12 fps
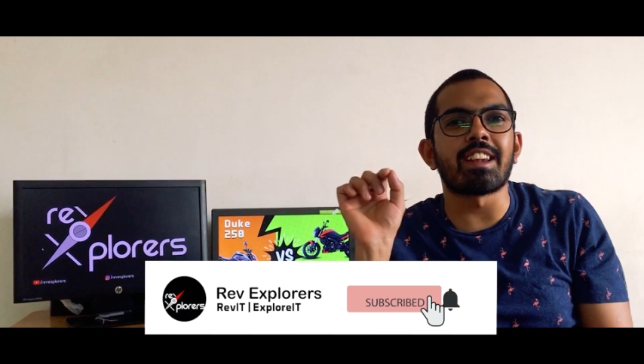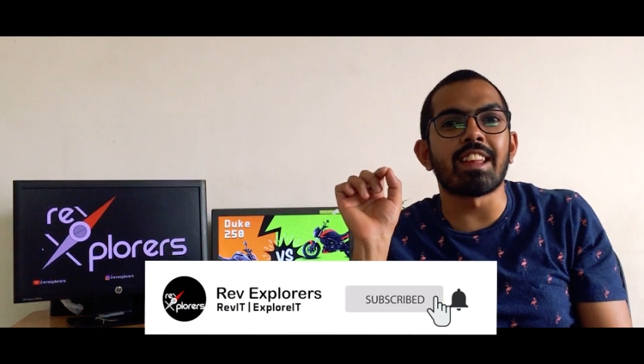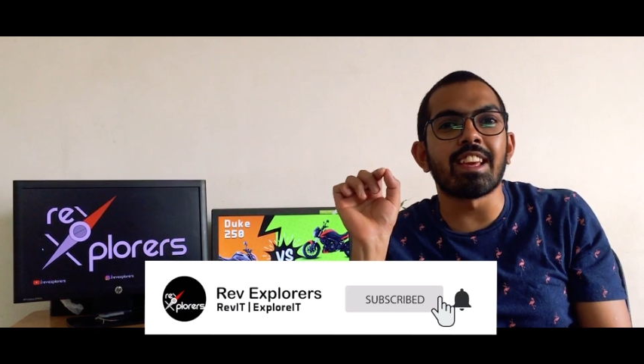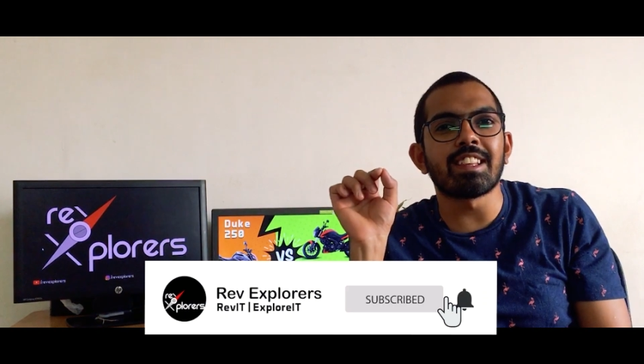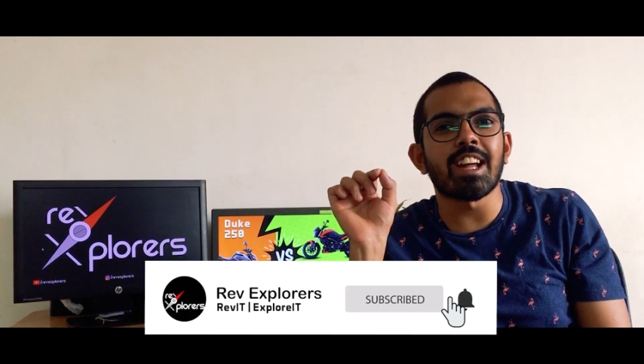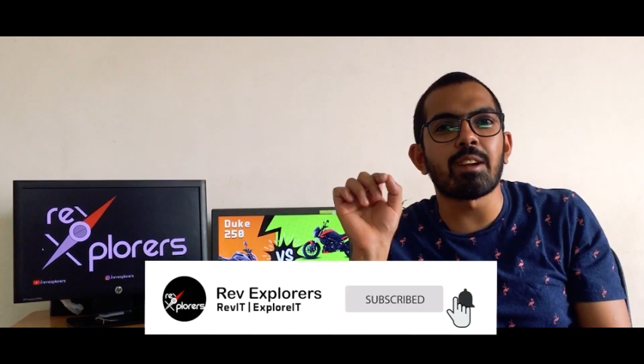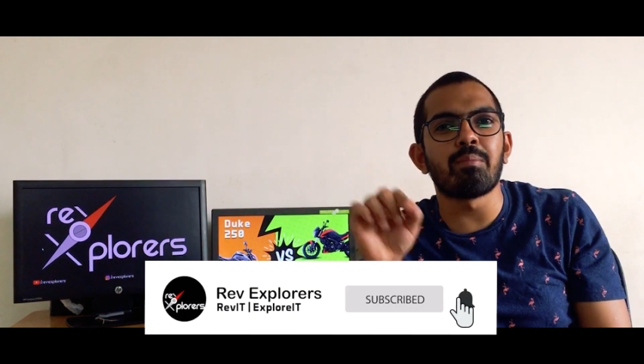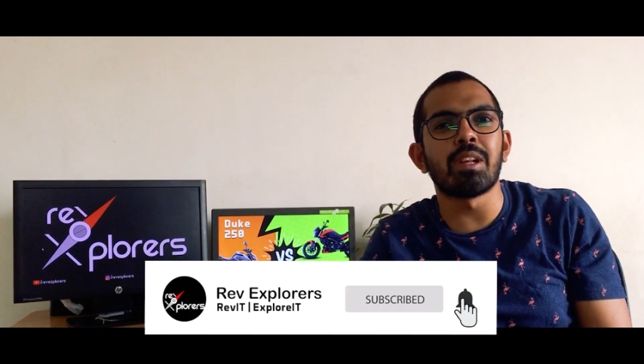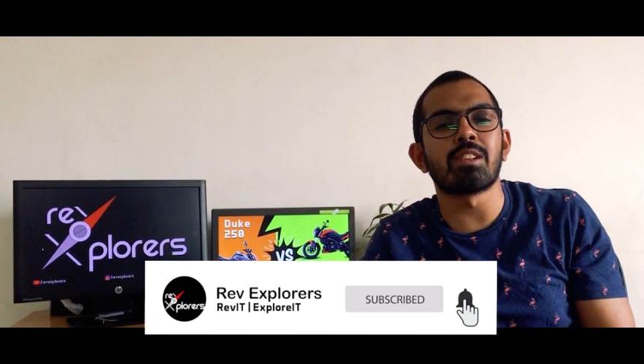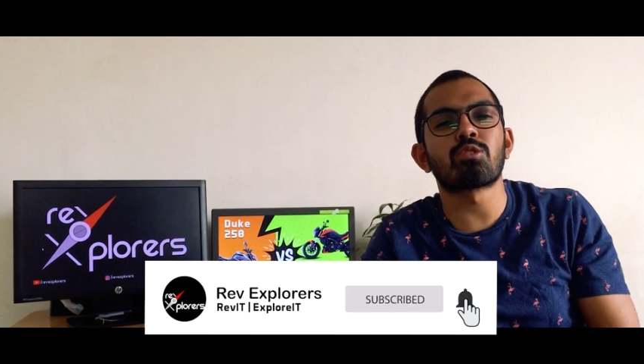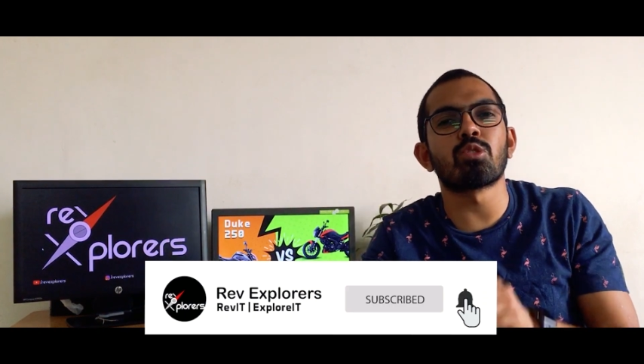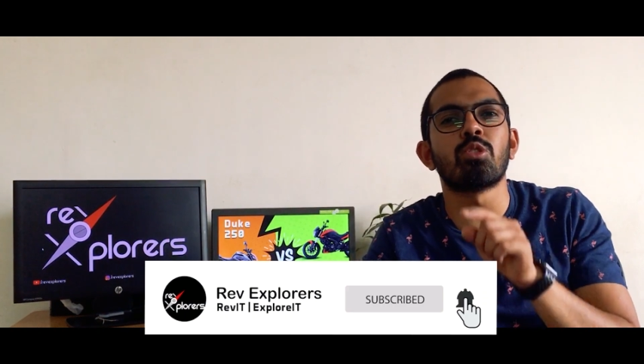ring that
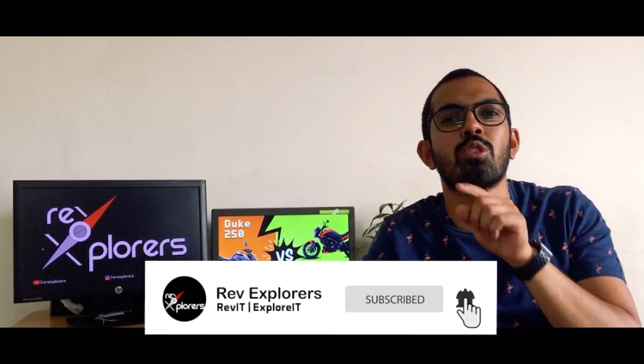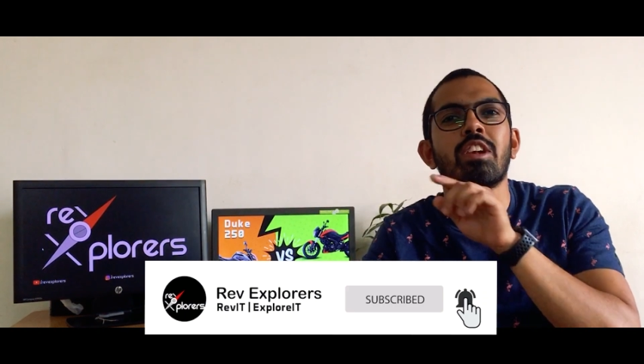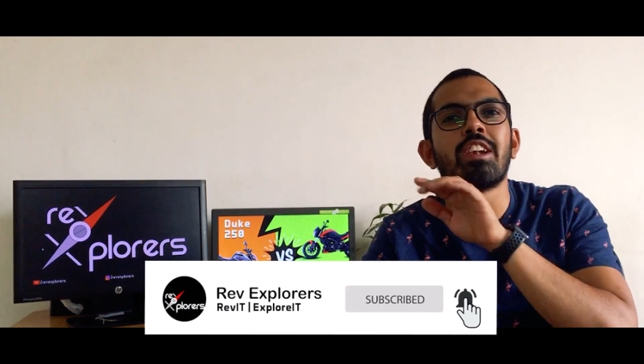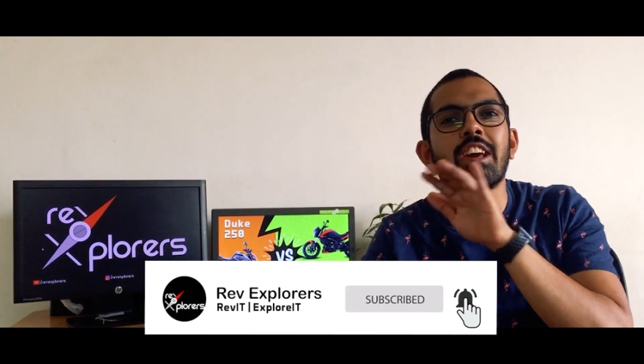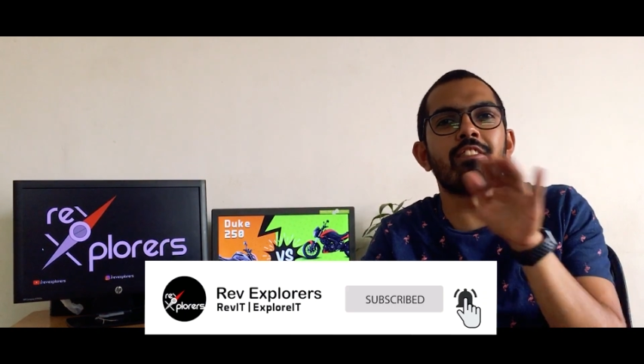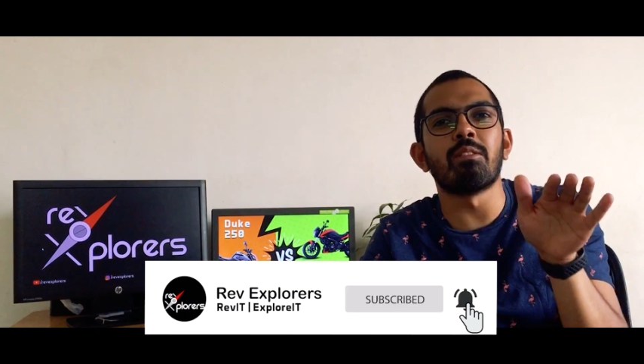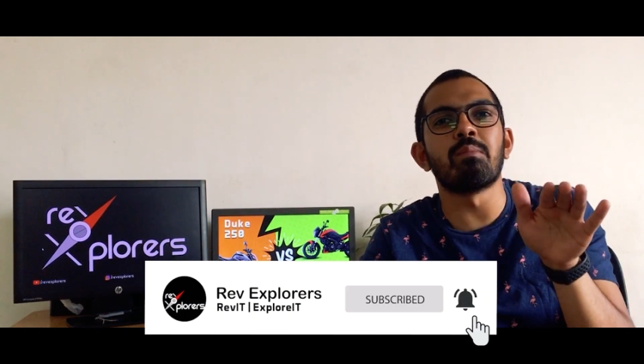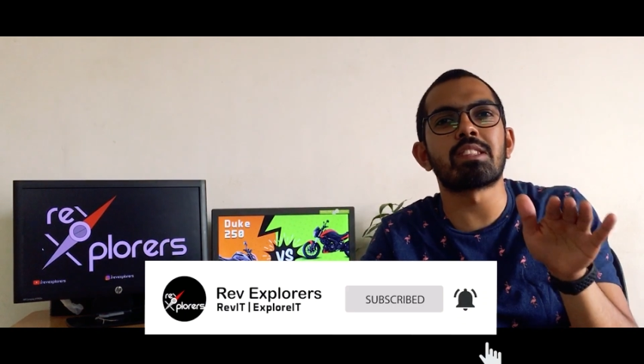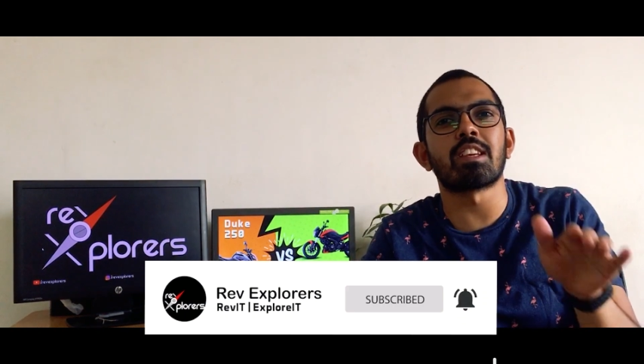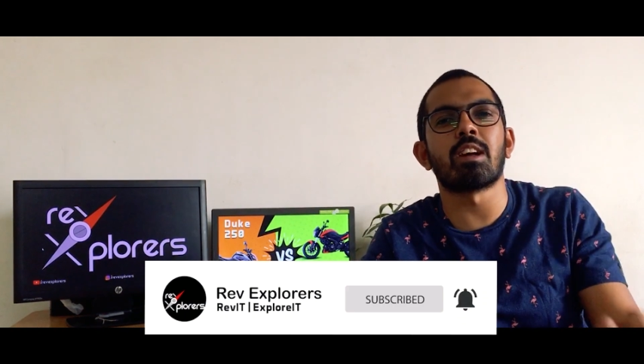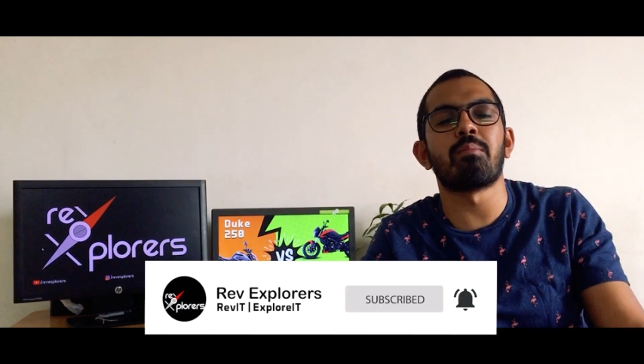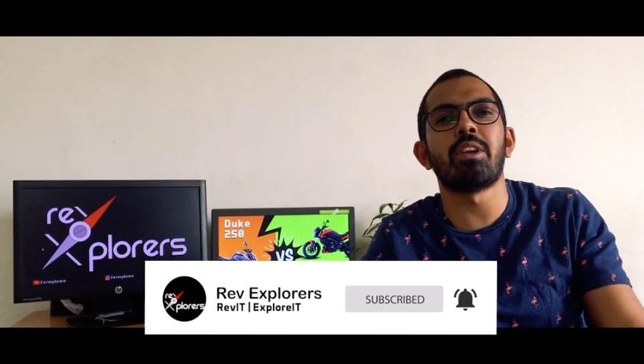bell so you never miss
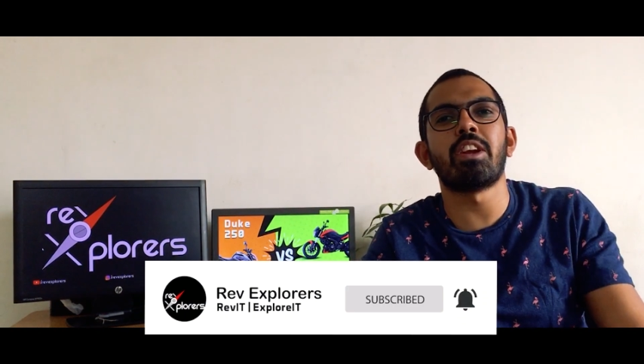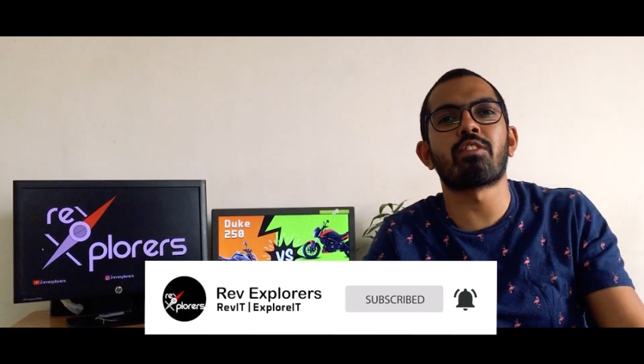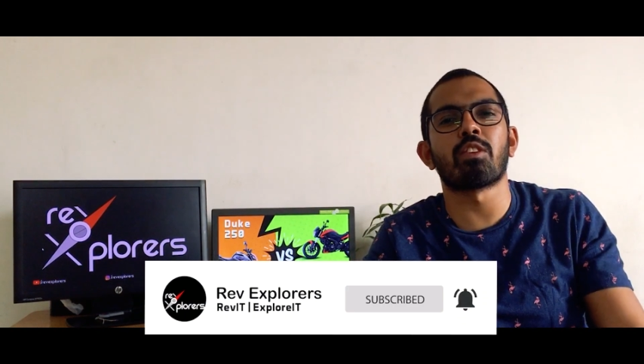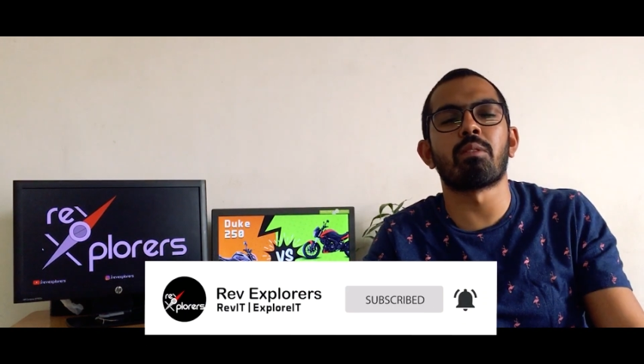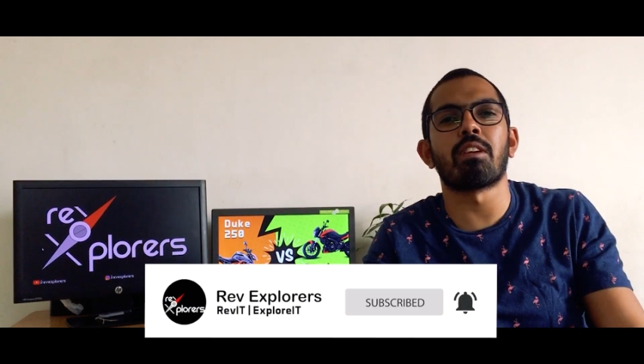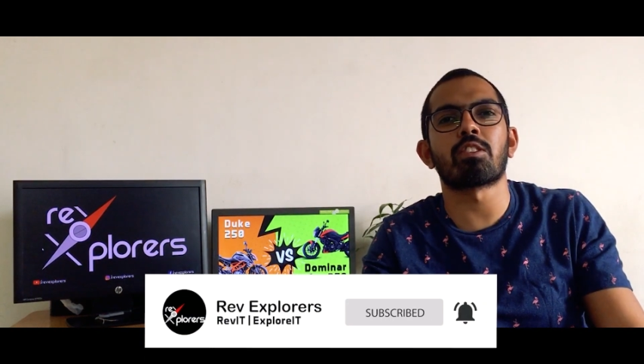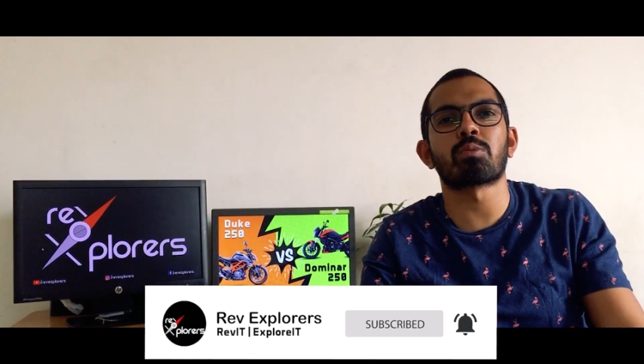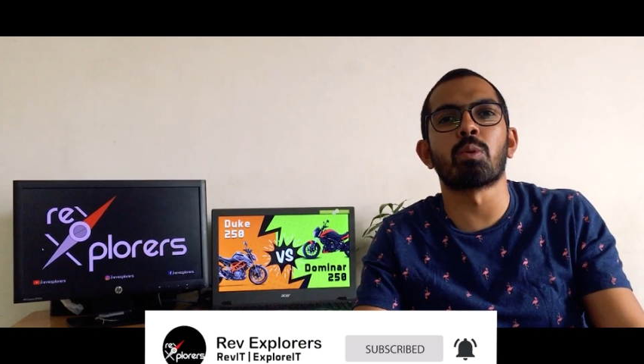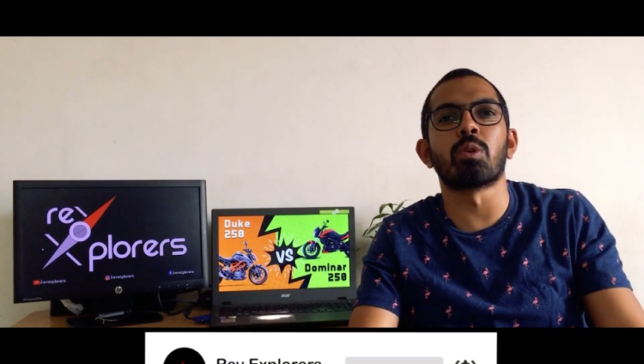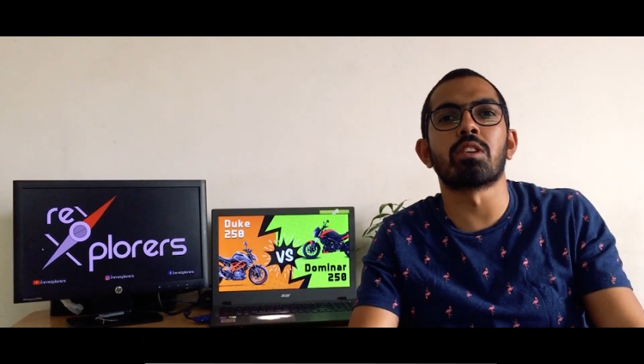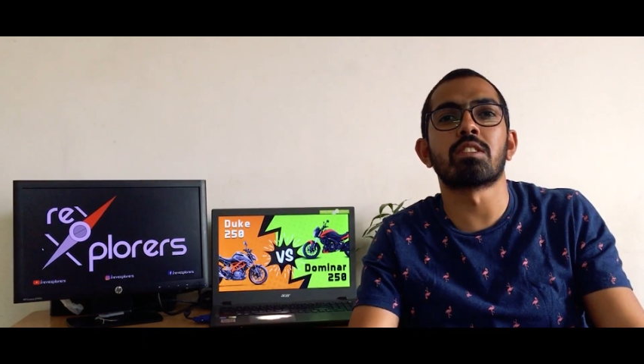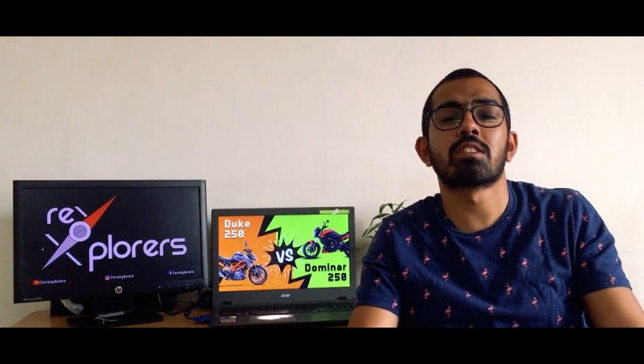an update from Rev
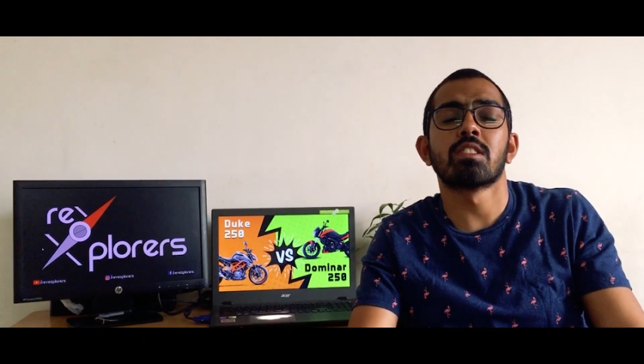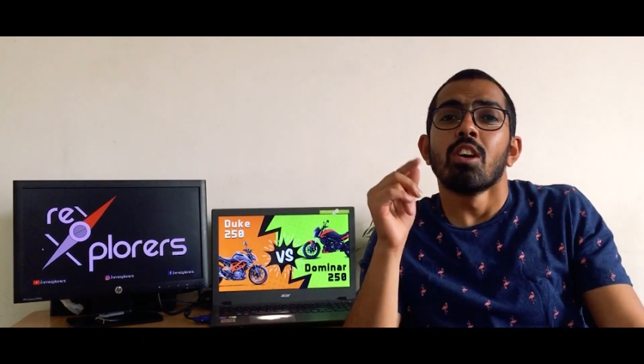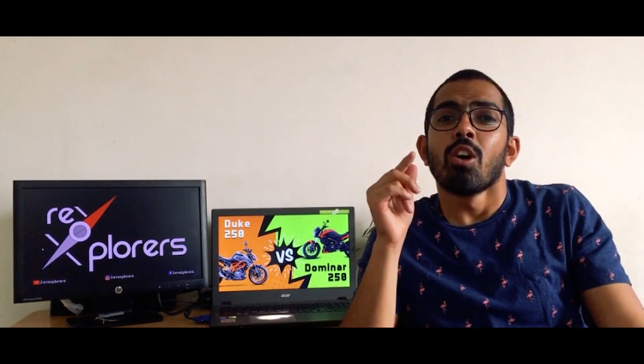Explorers.